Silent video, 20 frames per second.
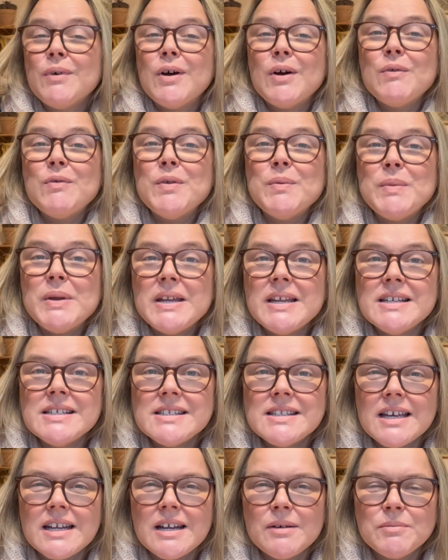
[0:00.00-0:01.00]
of the
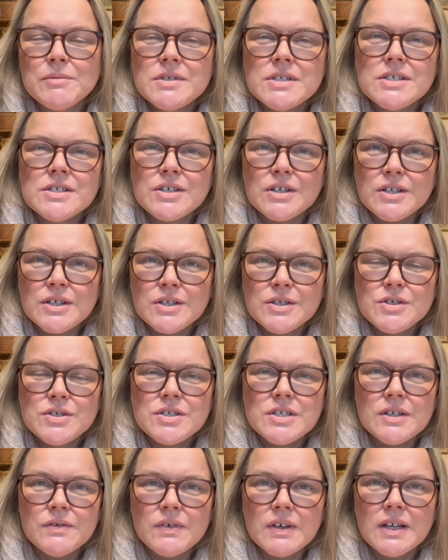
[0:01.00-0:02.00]
minis that I'm just gonna
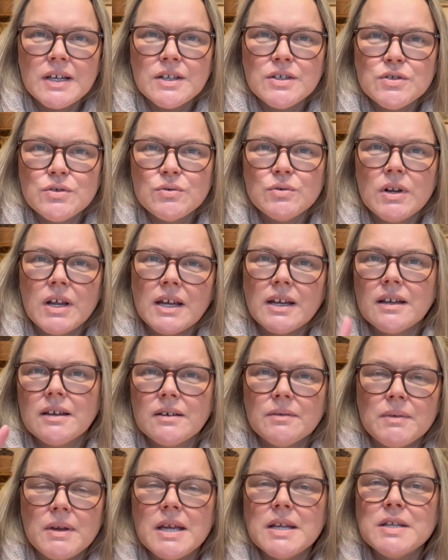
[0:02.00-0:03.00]
see if I can do like
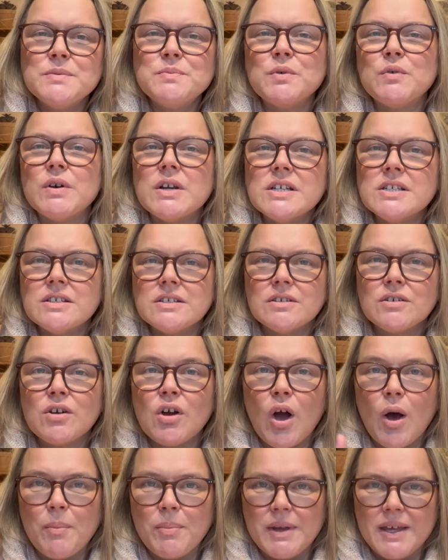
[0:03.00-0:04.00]
an inspiration
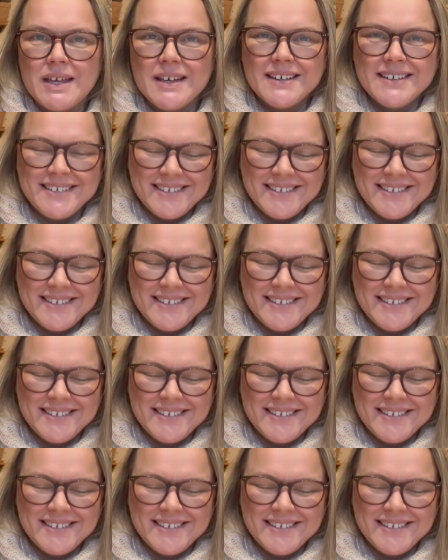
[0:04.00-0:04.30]
copy.